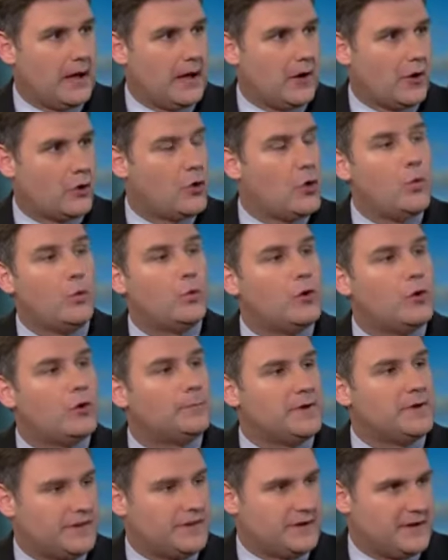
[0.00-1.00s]
who will
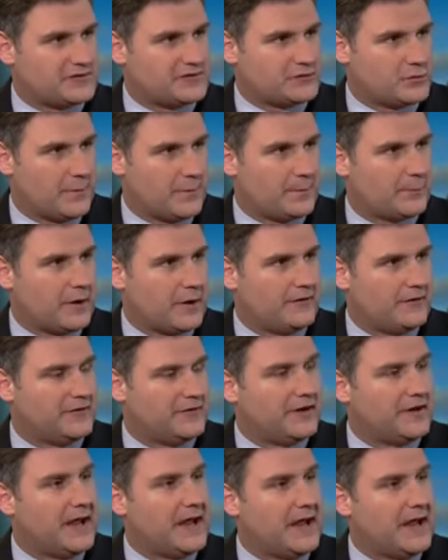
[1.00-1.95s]
be the next woman president?